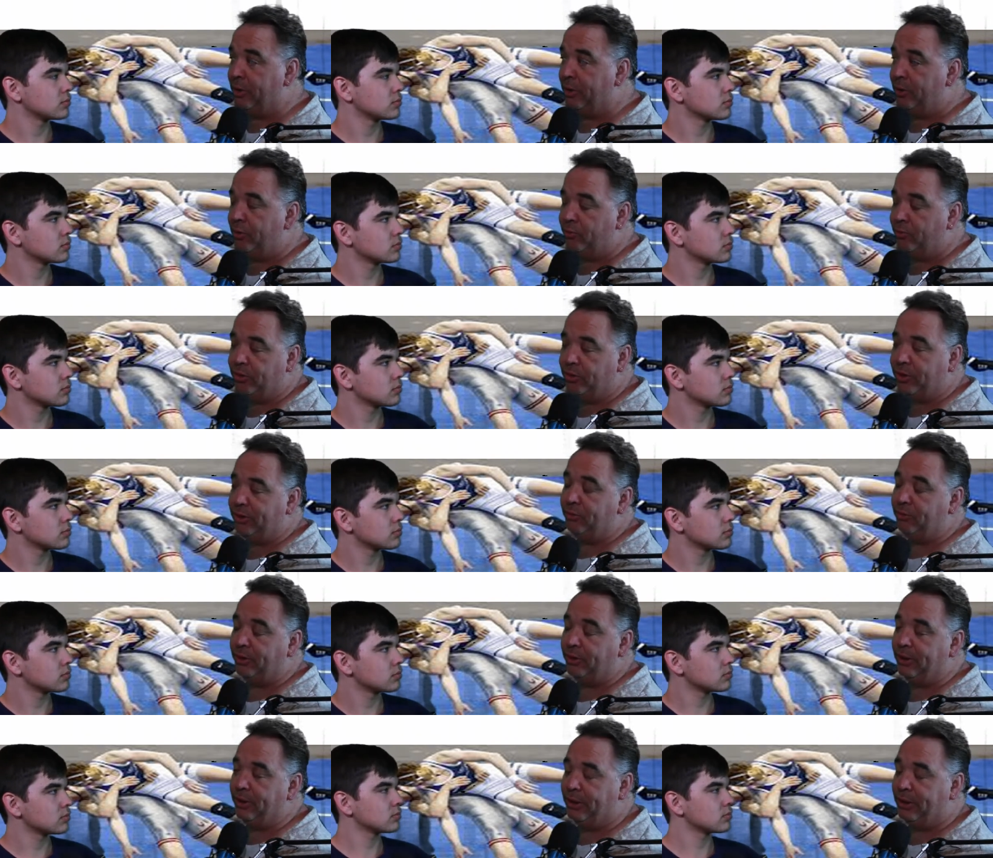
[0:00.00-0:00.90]
Speaker 1: really really
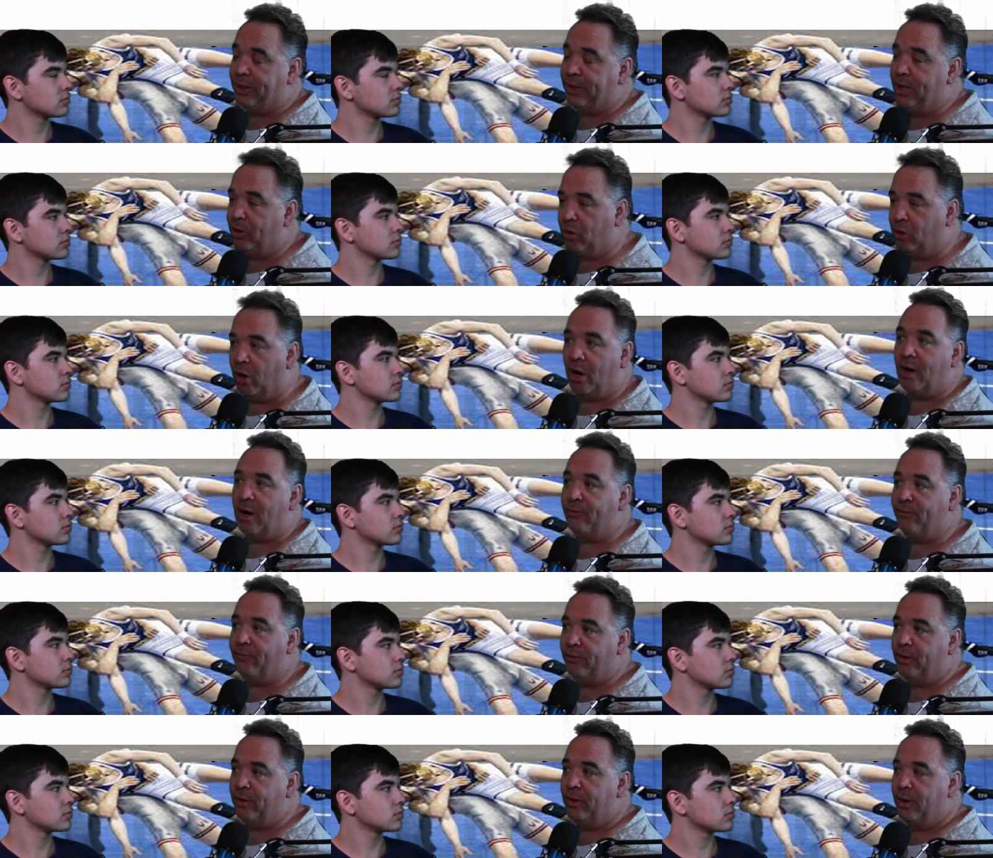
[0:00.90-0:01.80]
gonna kick off
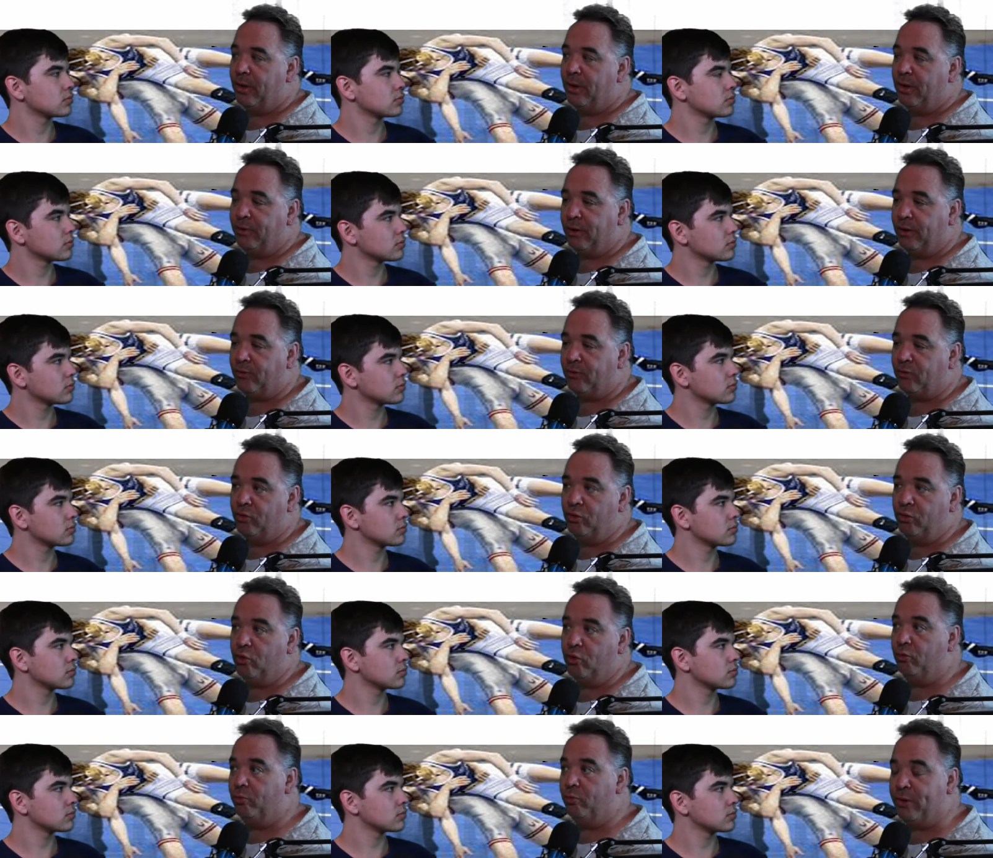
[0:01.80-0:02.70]
this
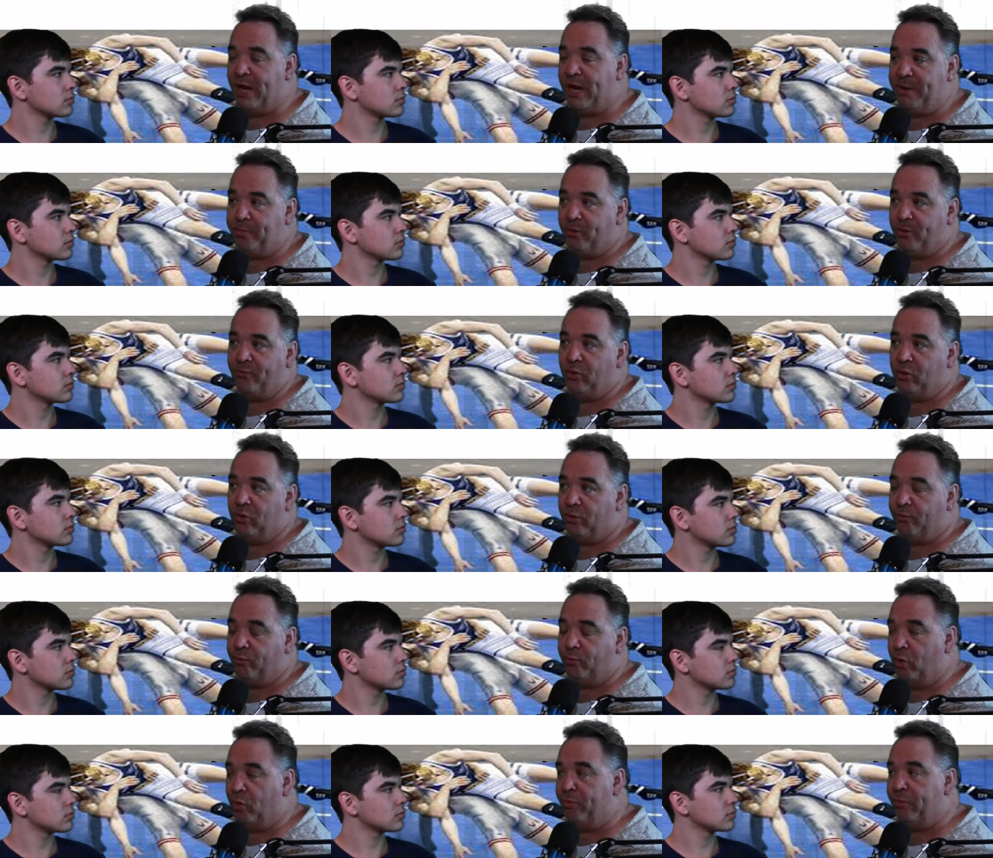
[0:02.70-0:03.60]
new pay per view,
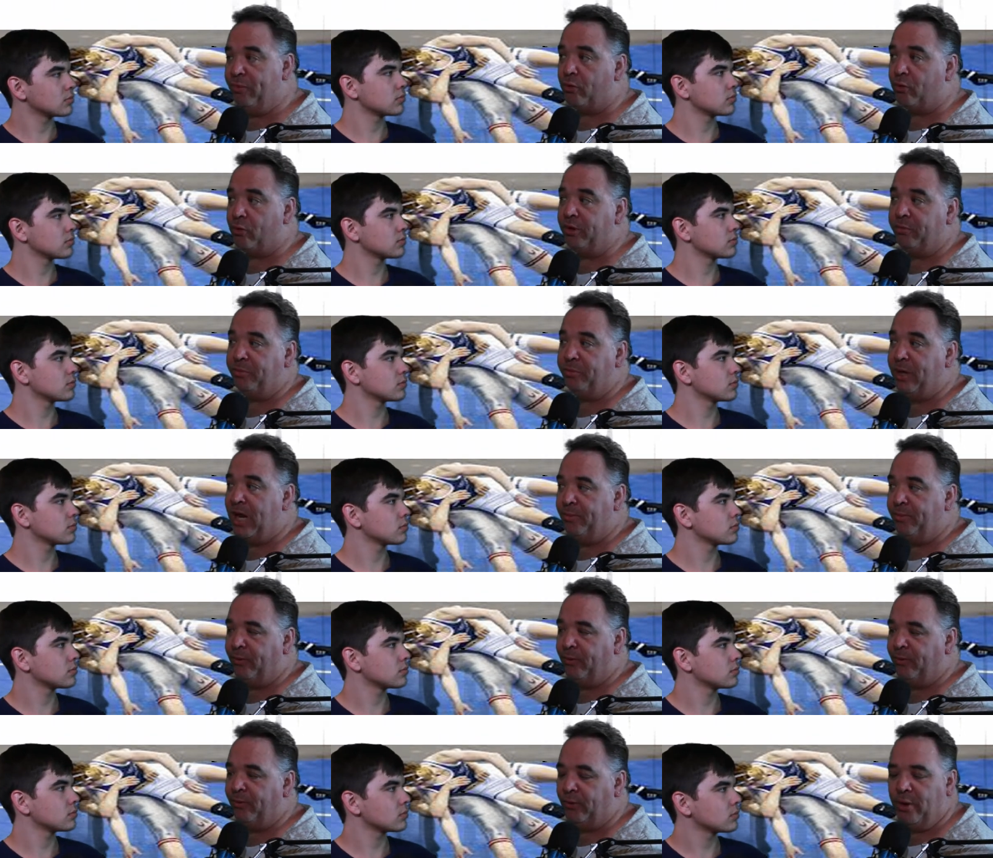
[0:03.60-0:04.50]
women's only pay per
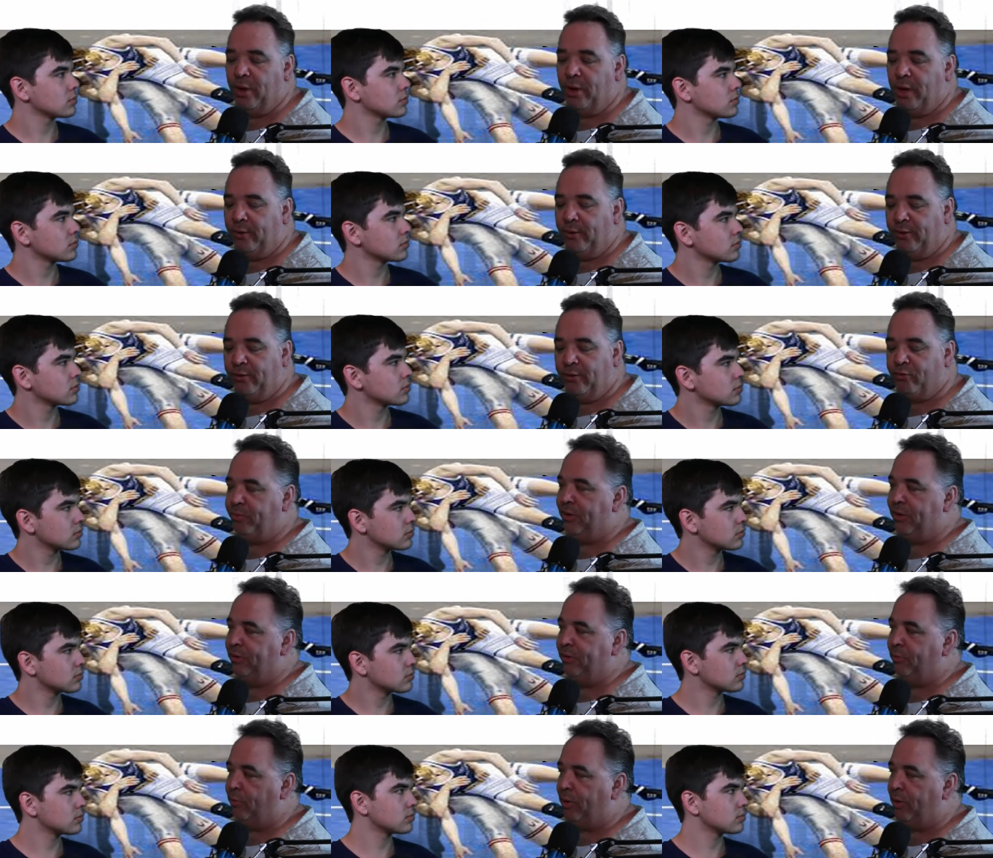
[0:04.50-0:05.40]
view. This would be
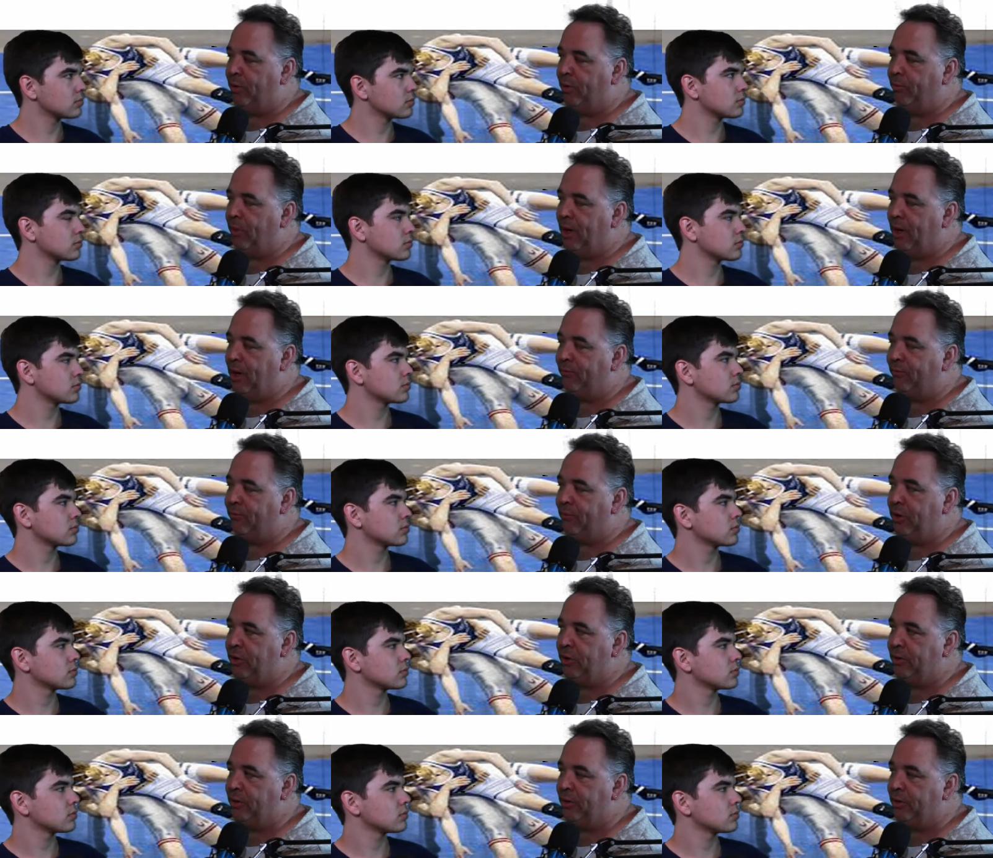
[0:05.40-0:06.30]
one way for you
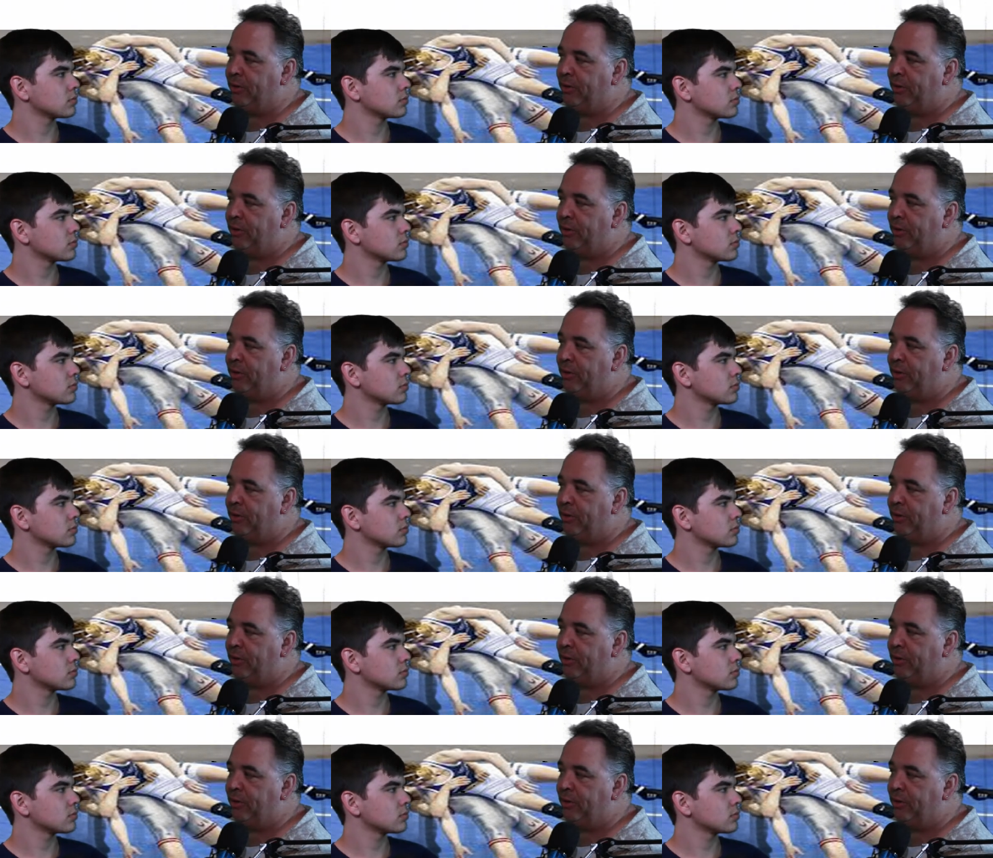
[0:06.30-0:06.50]
to